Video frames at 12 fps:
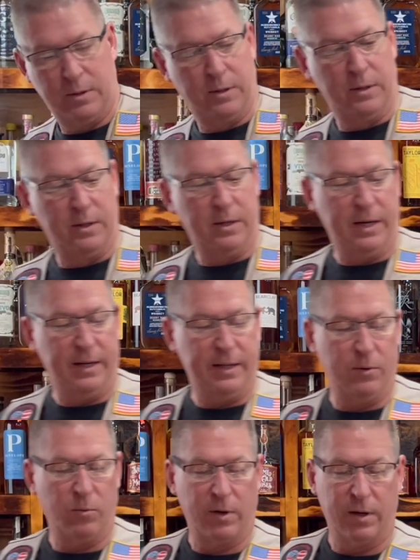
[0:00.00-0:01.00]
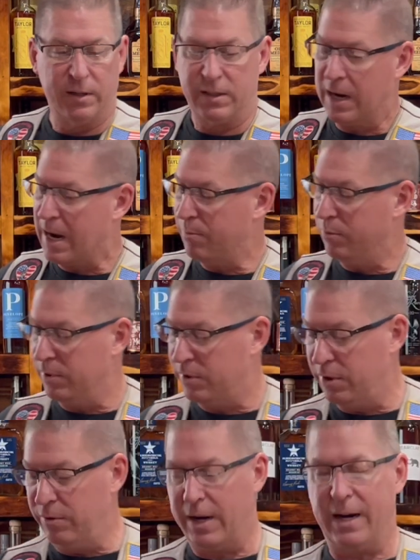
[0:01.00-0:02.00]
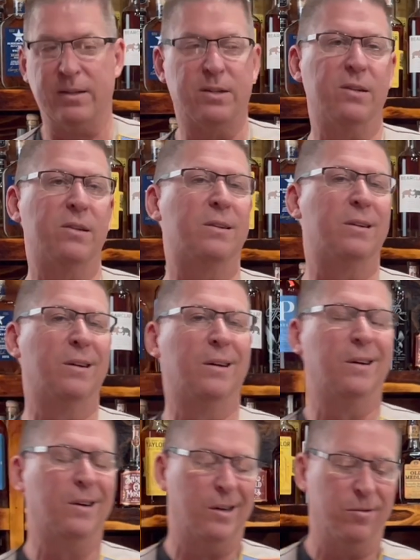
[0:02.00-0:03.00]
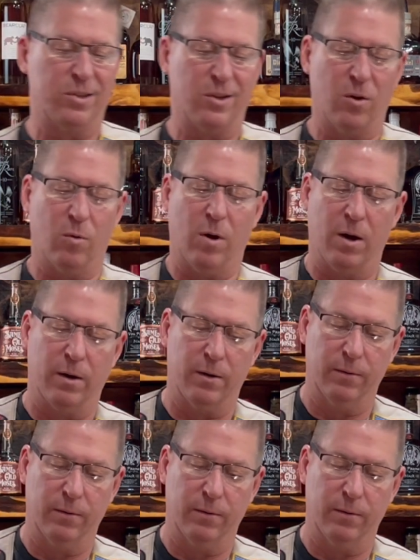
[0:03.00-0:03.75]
And then we're going to top with 2 ounces of soda water.